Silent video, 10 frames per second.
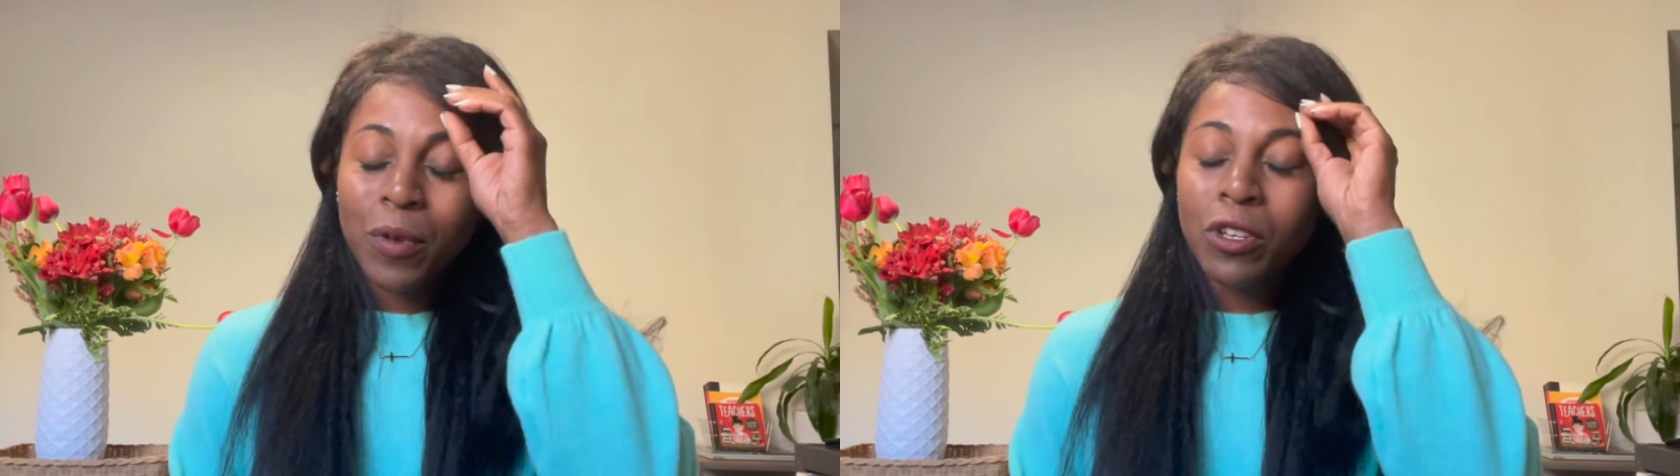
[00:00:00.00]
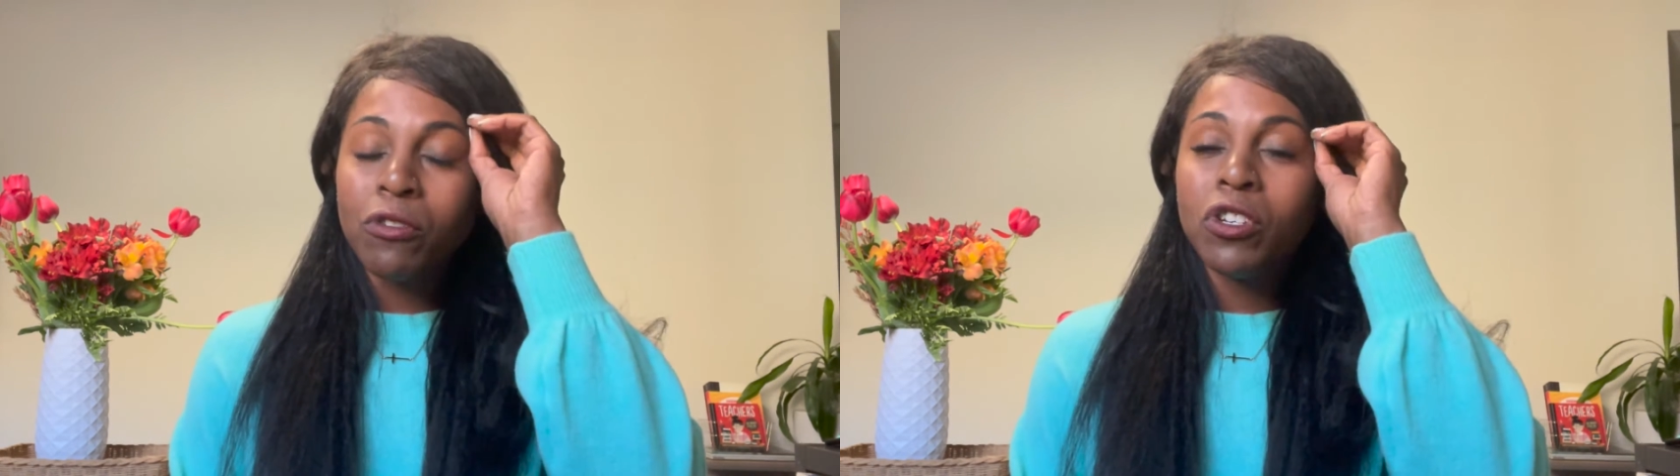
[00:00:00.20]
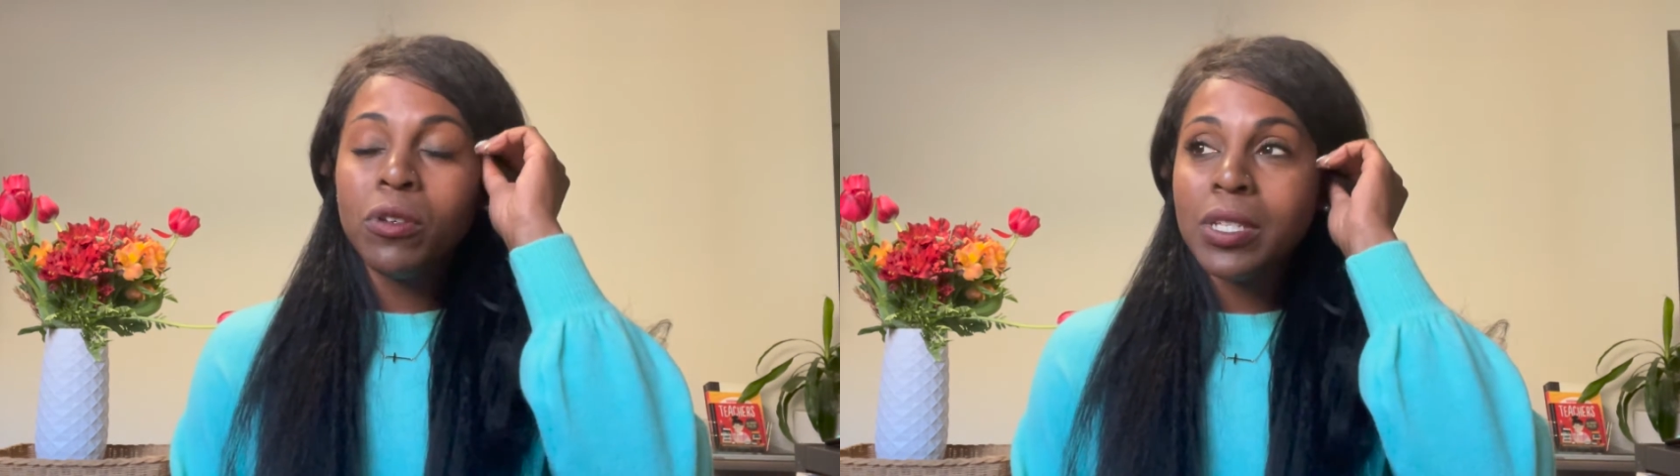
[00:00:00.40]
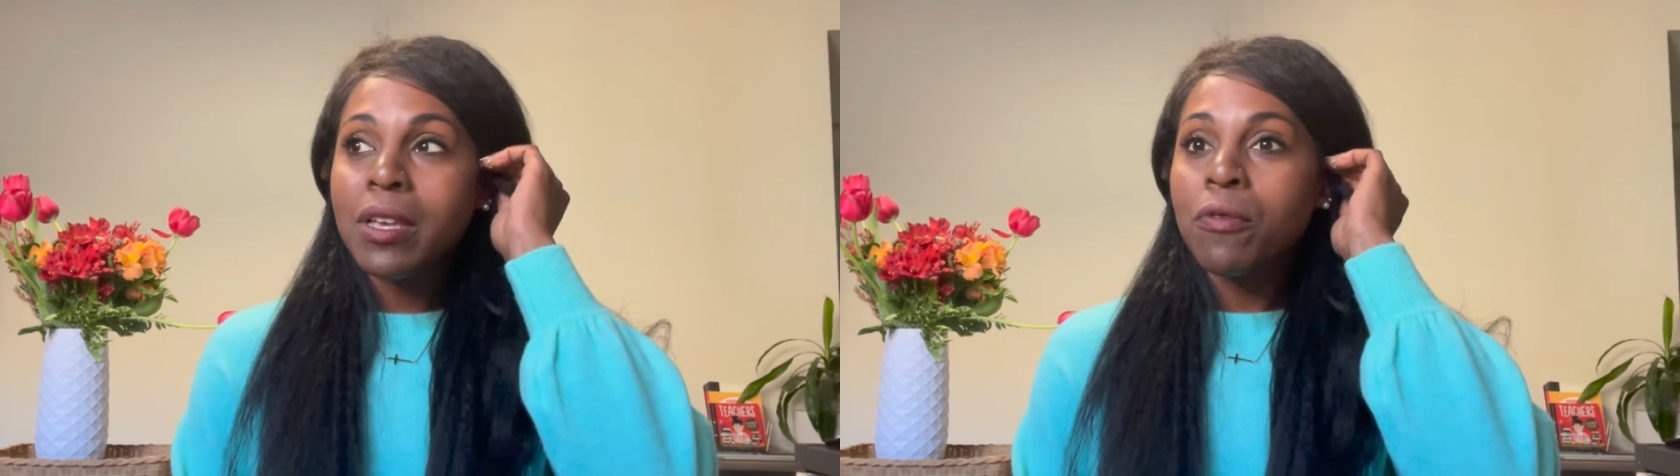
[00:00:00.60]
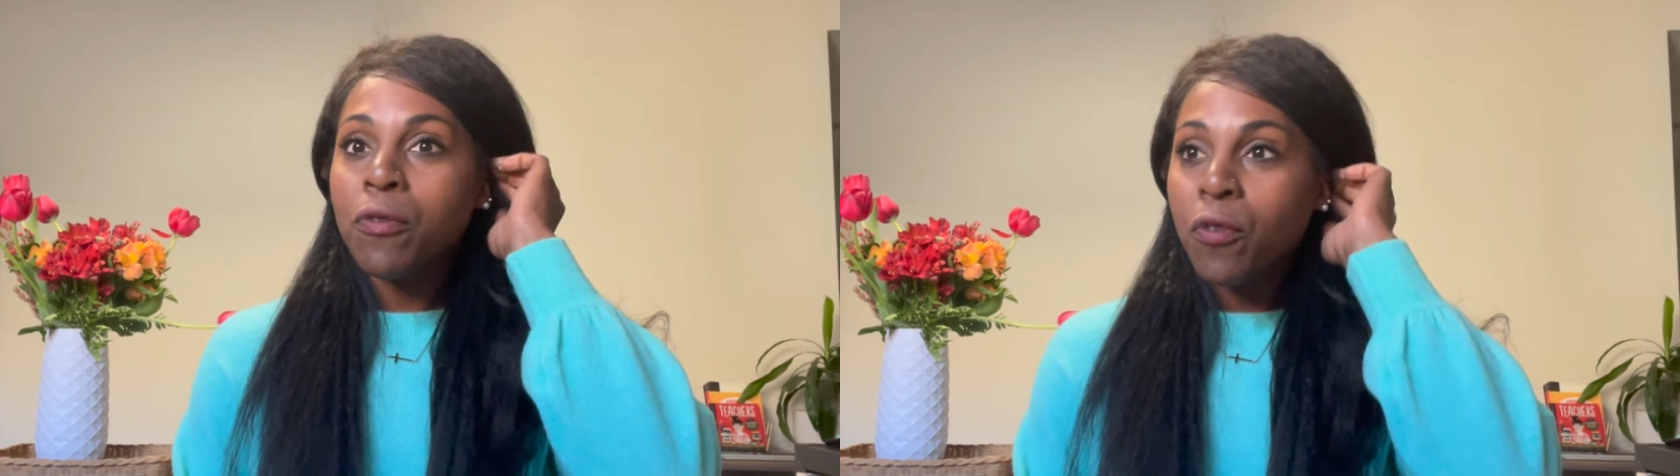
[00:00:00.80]
when you're
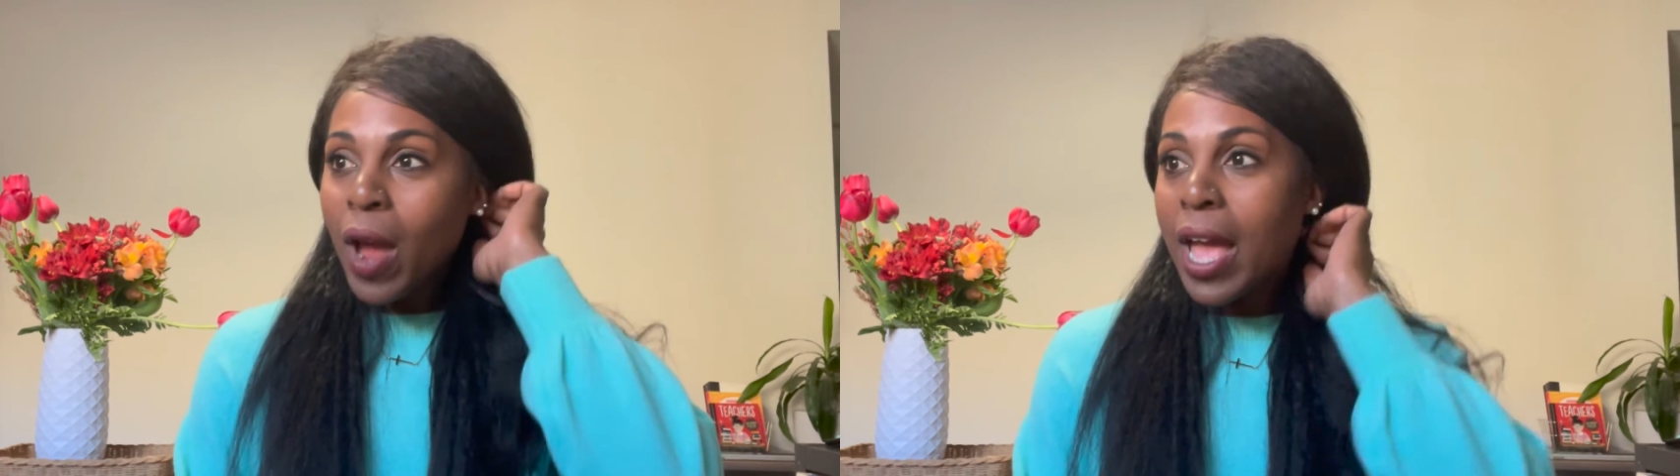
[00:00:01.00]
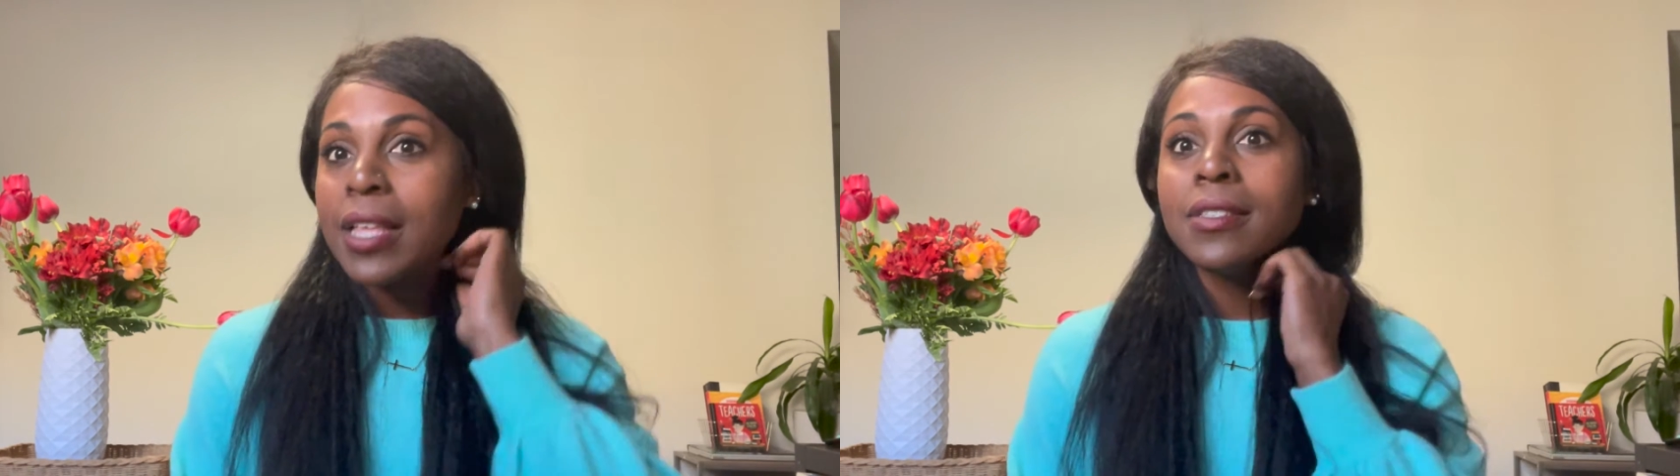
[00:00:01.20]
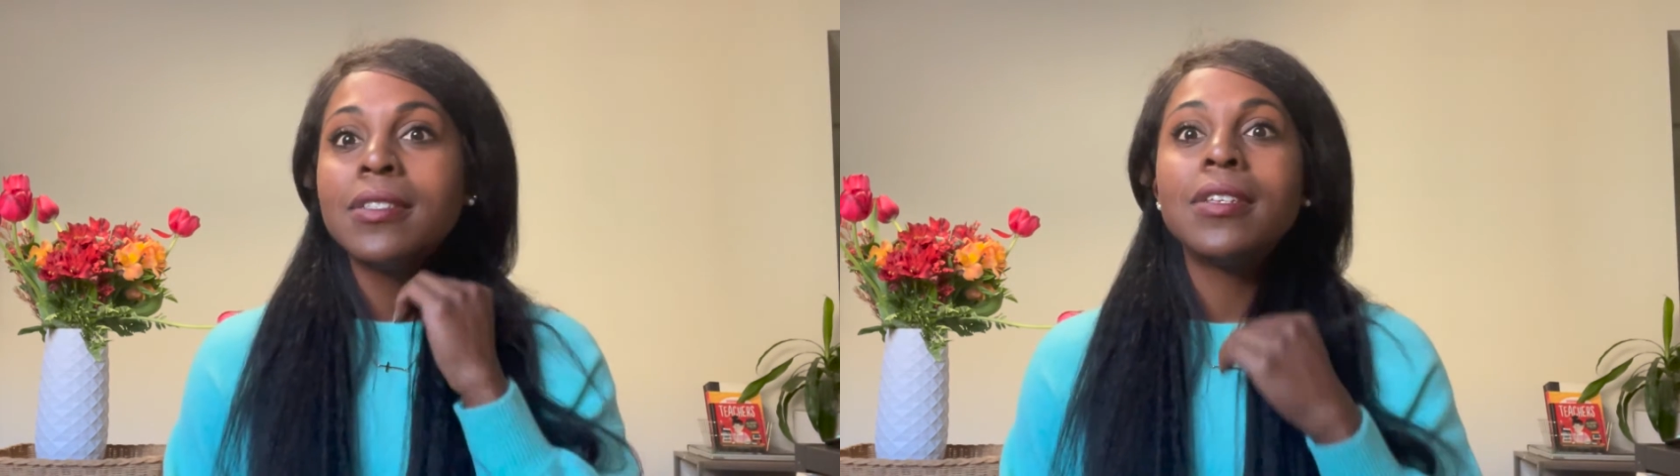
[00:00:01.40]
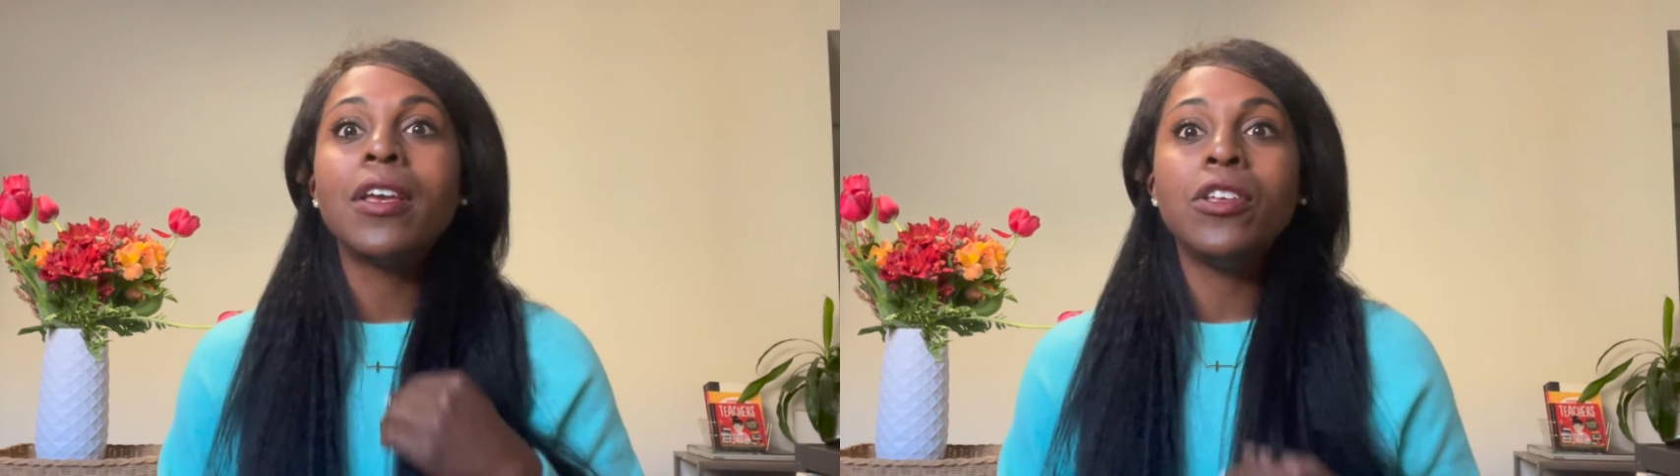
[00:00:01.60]
choosing friends,